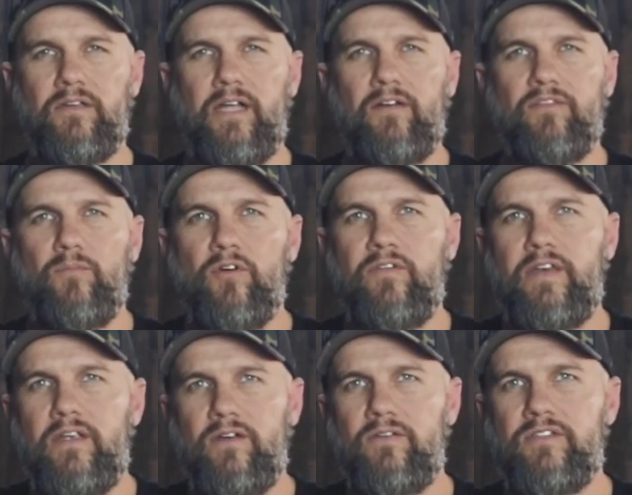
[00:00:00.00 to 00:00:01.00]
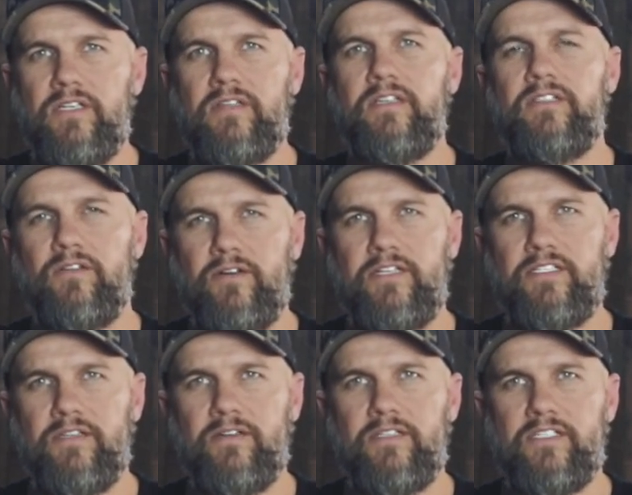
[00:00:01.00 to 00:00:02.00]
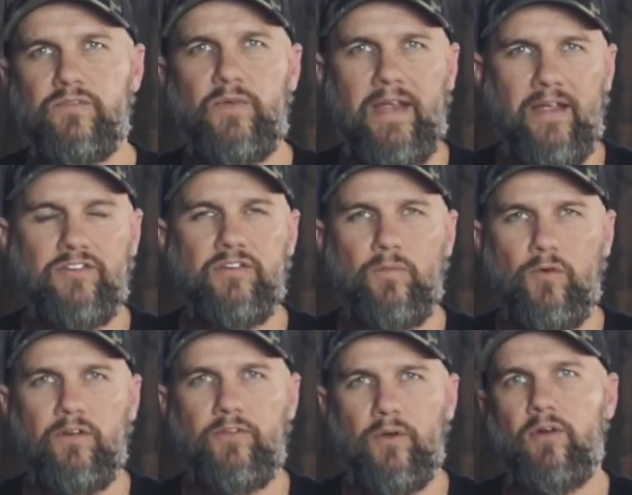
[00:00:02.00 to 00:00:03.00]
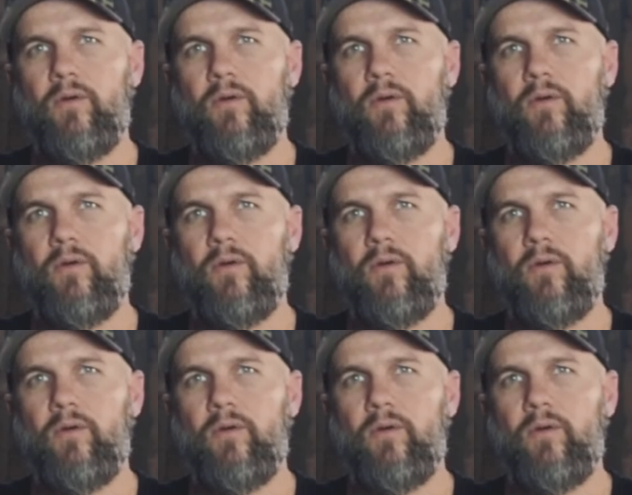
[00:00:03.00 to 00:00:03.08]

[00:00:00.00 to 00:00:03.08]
lookout for more videos in this learning series as we answer more of your